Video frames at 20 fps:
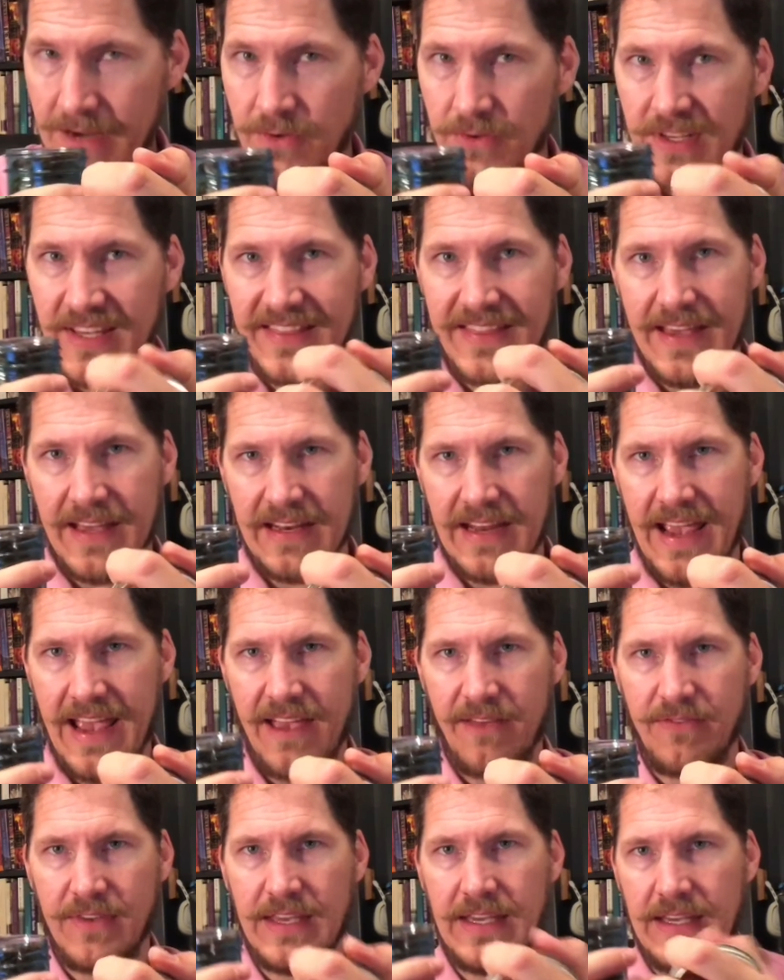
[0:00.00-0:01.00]
get that
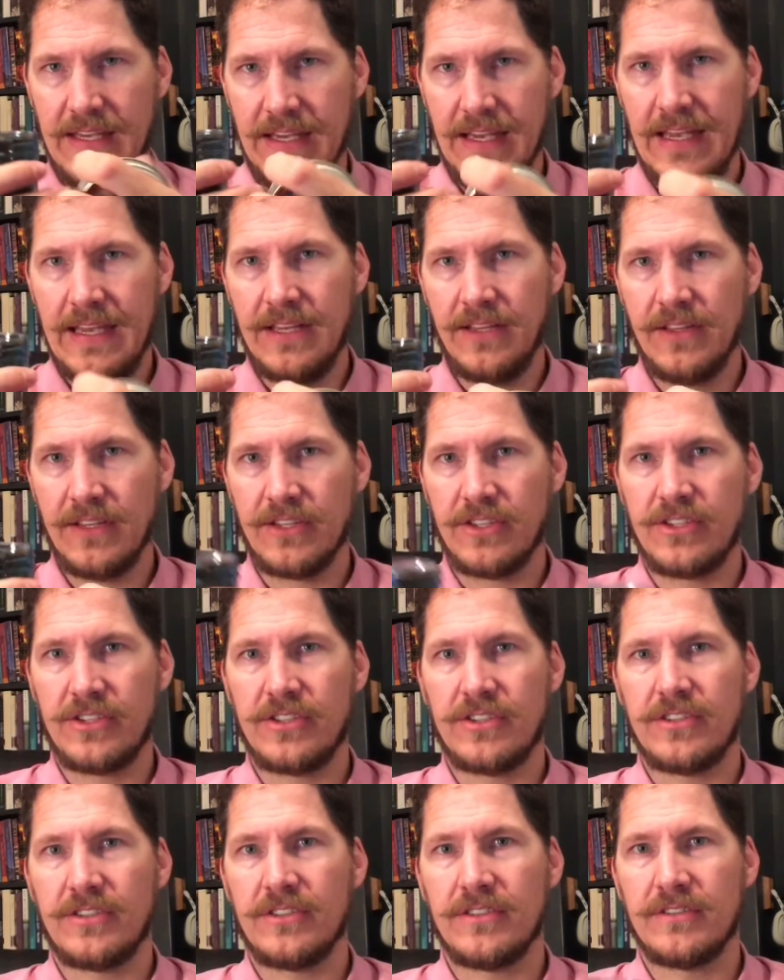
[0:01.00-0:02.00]
heavy
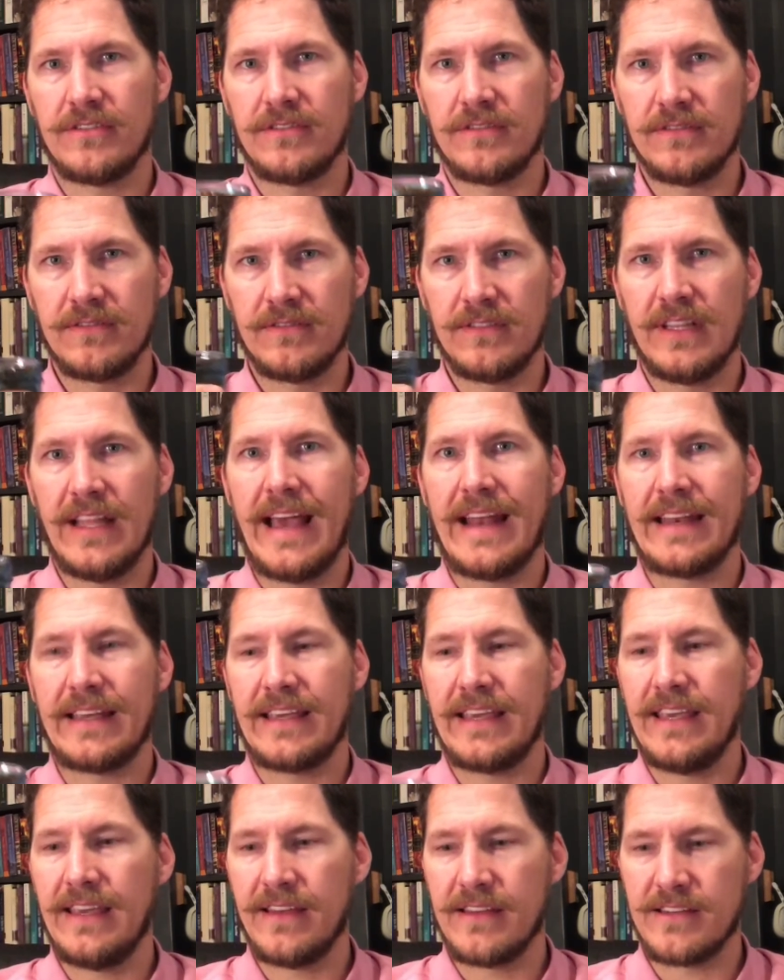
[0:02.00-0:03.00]
English
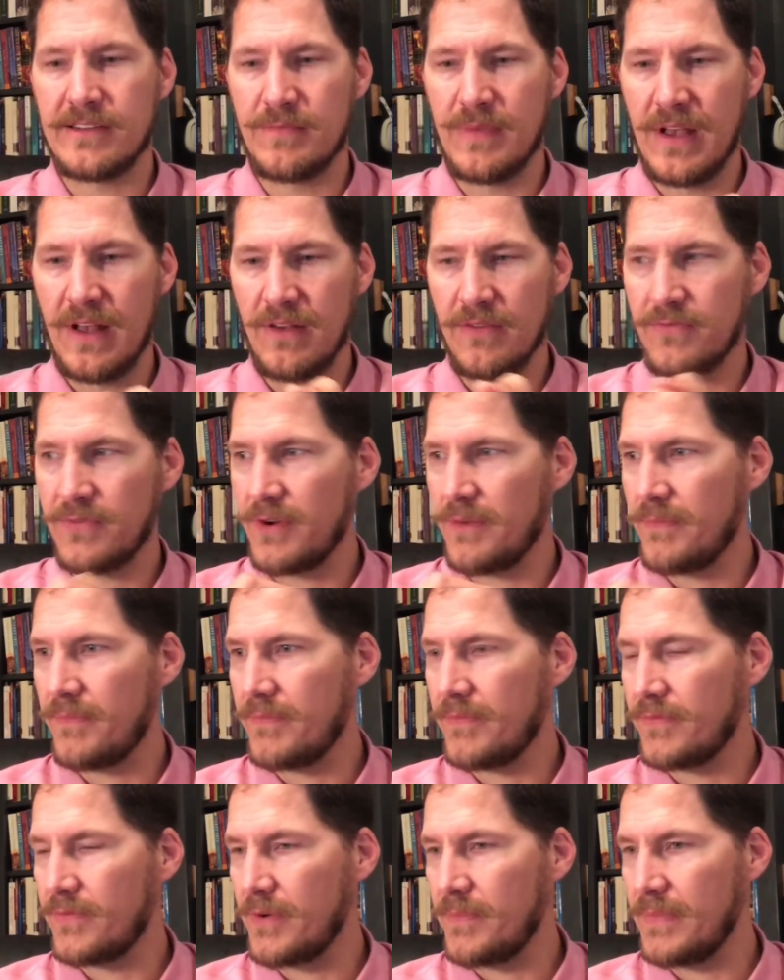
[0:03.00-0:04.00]
Latakia smell
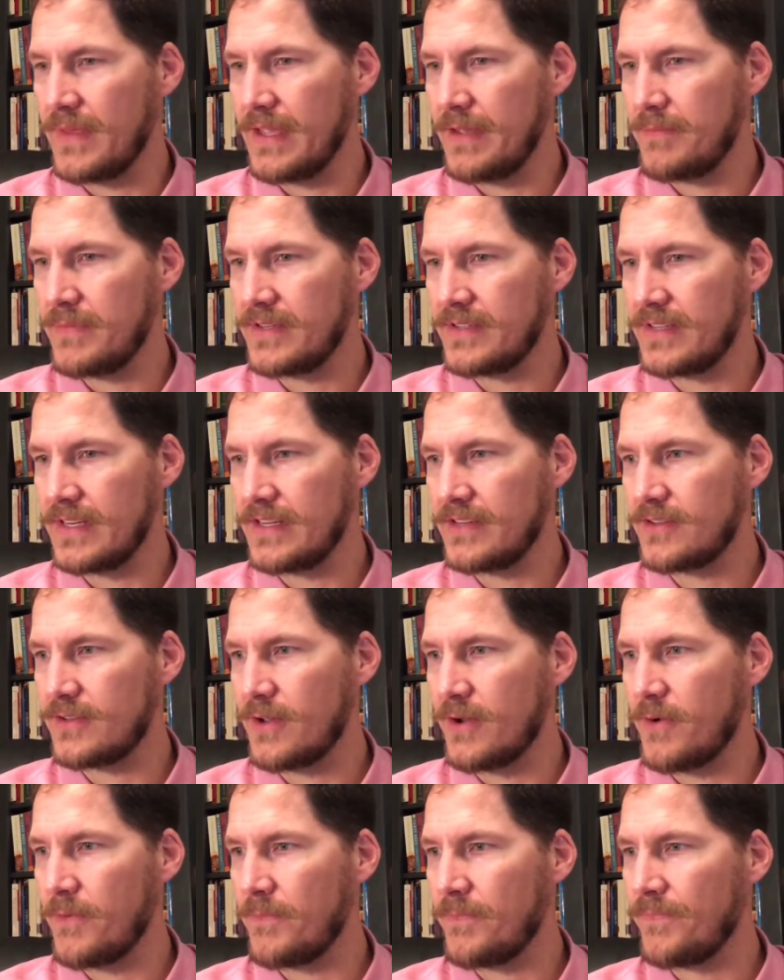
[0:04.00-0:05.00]
from the Embassy. So,
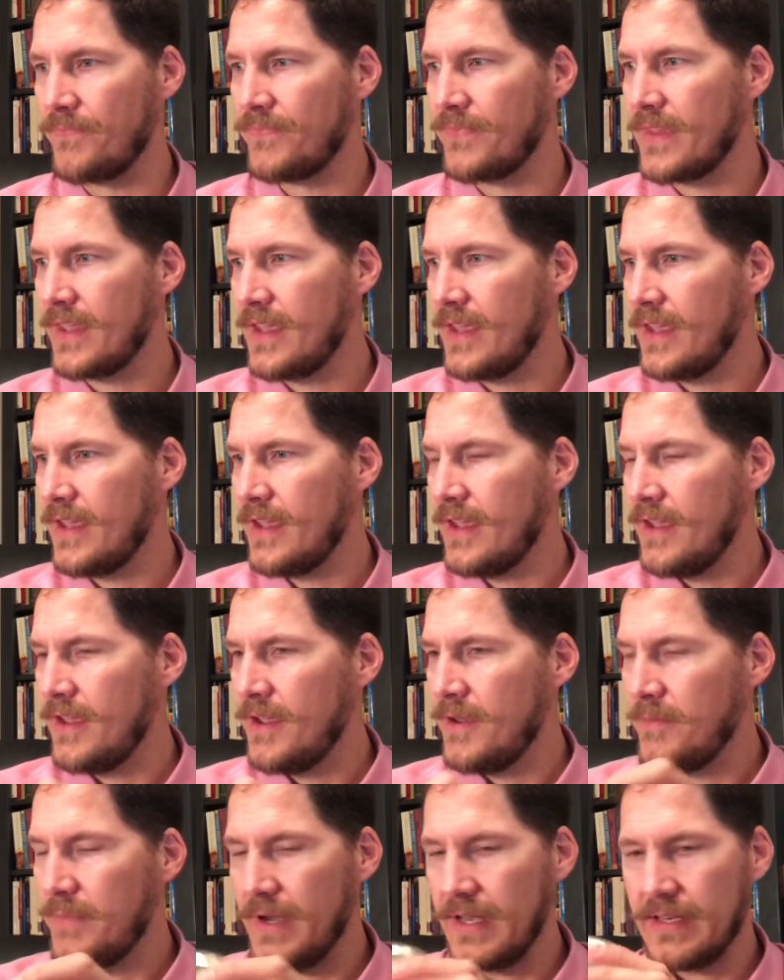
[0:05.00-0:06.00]

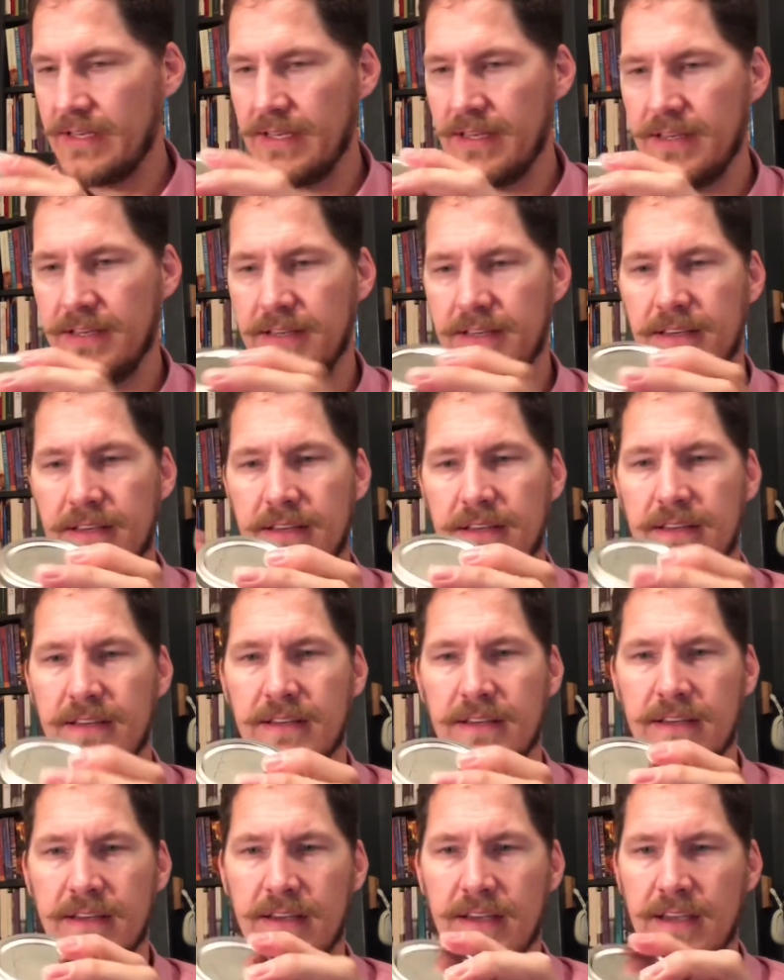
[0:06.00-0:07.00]
but
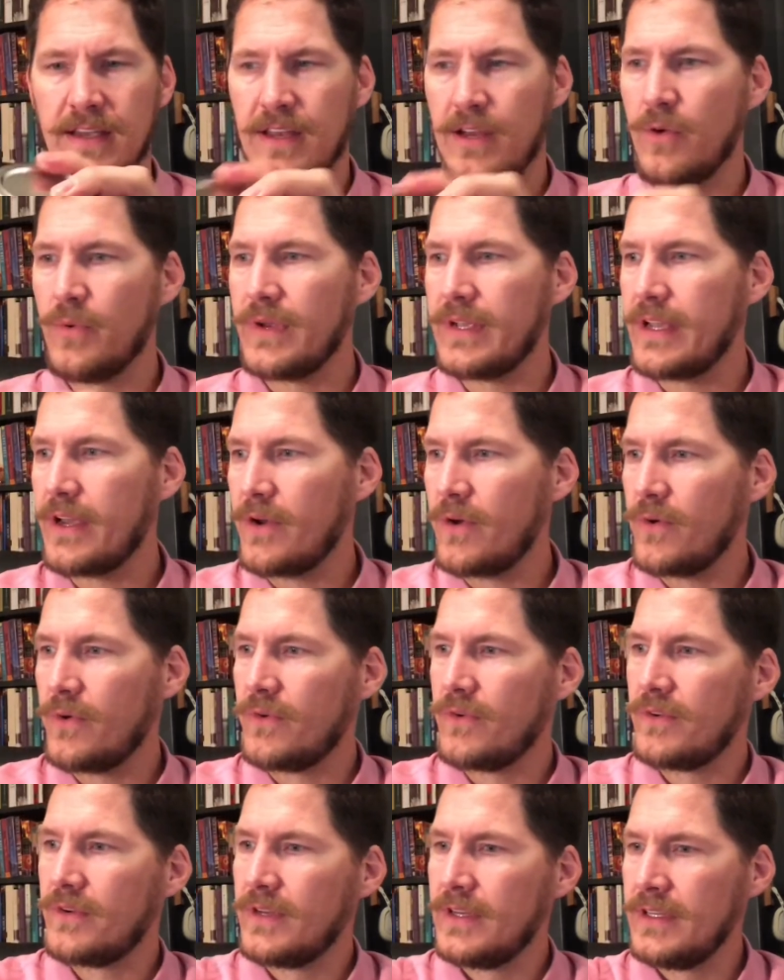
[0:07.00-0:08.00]
here we go.
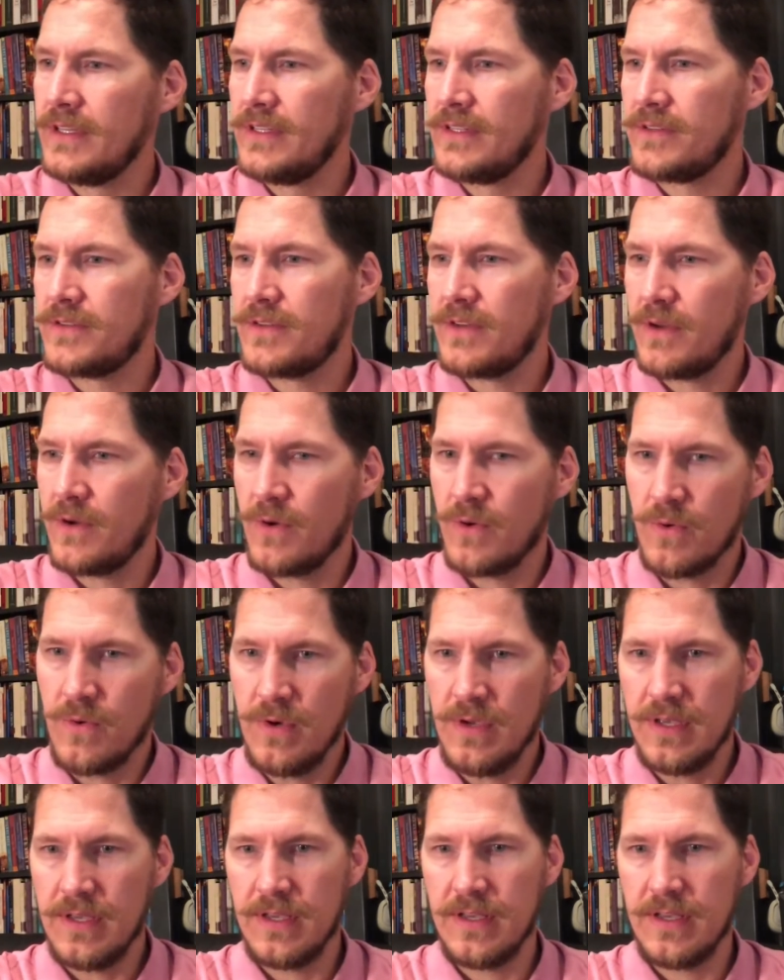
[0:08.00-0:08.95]
So,